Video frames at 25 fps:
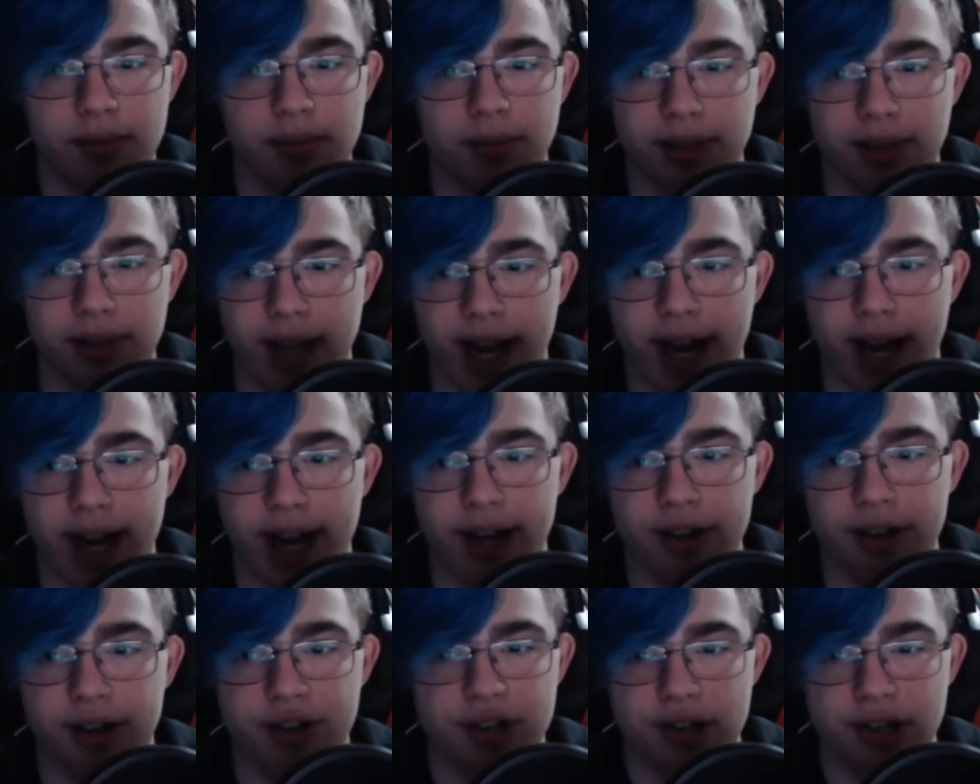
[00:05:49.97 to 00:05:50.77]

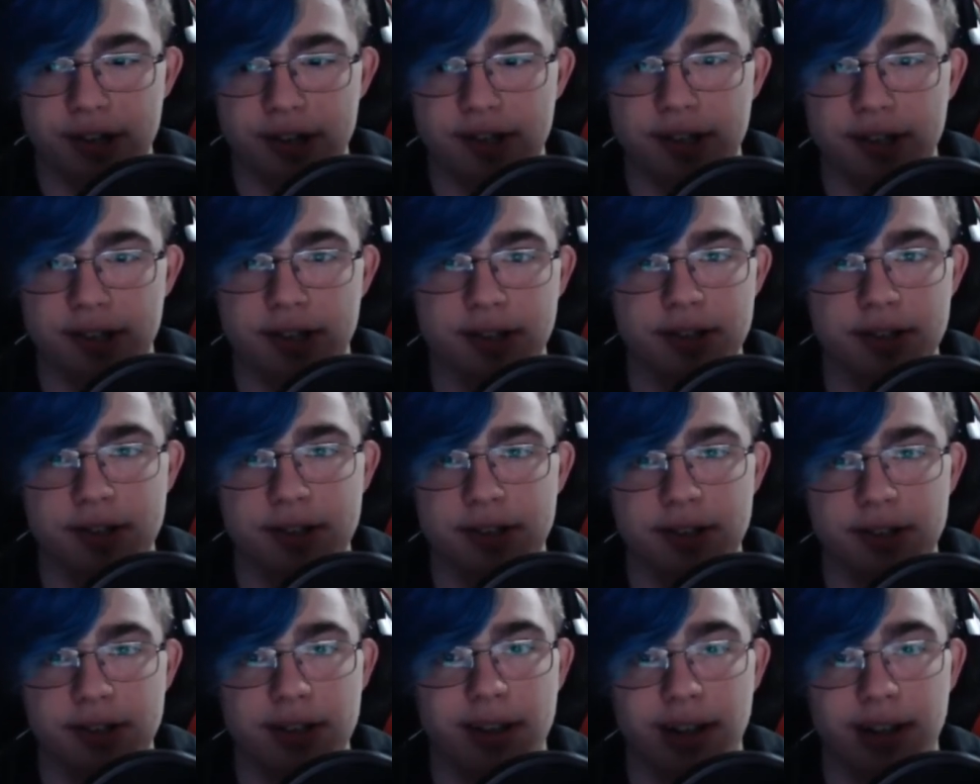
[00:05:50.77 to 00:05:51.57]
God, Jesus,
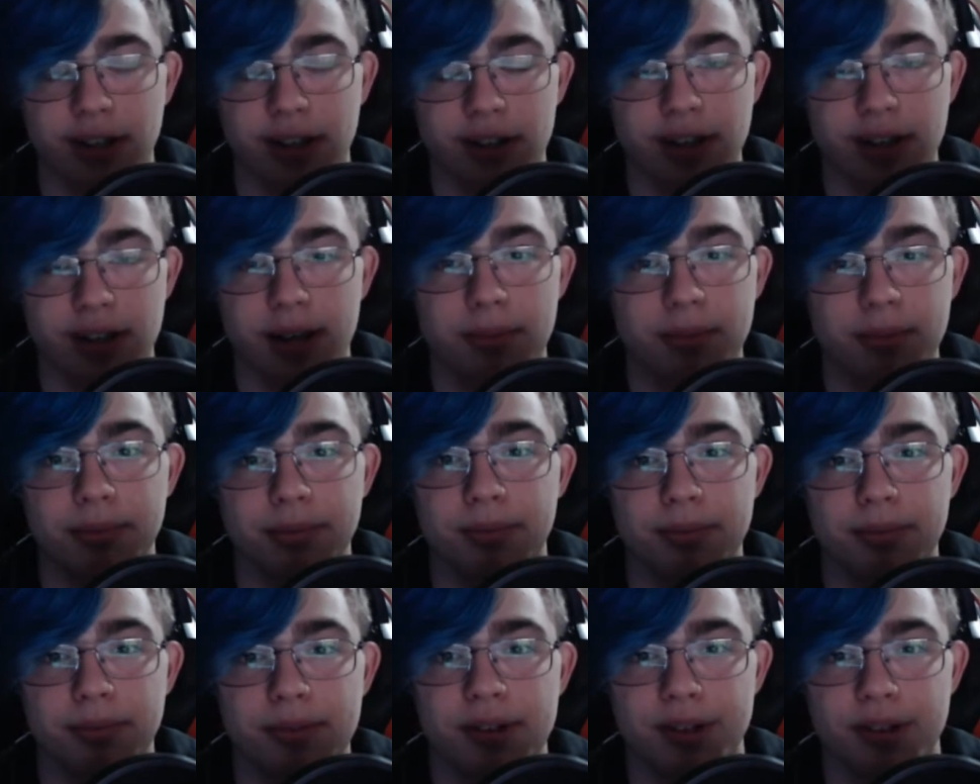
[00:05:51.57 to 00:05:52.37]
I look up
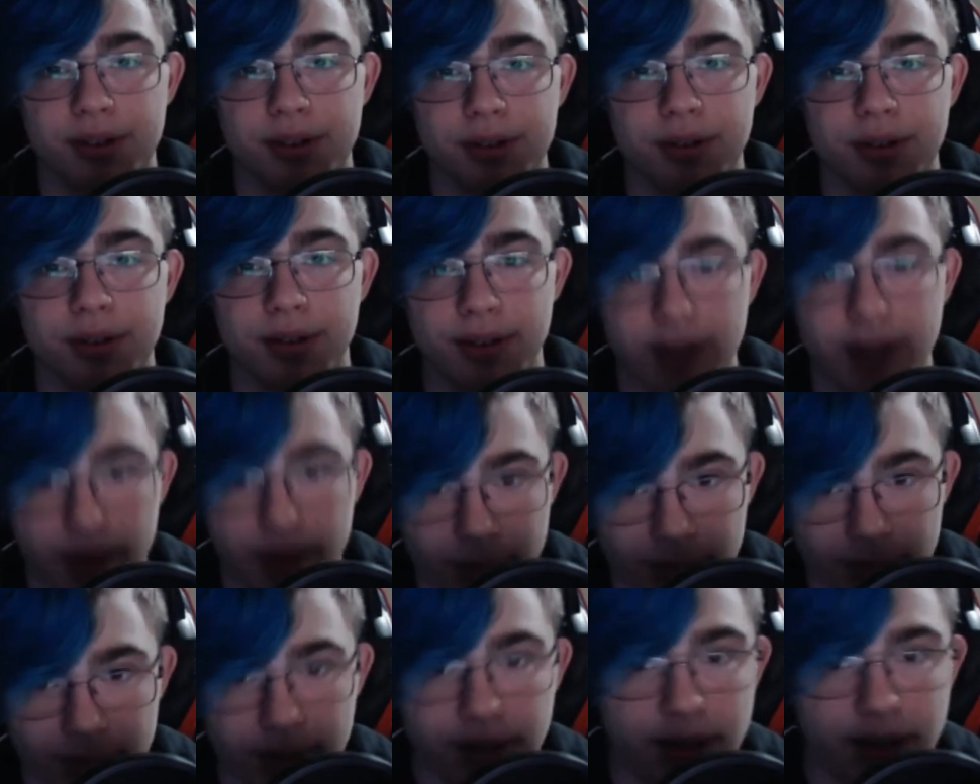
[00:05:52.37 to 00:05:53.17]
to them.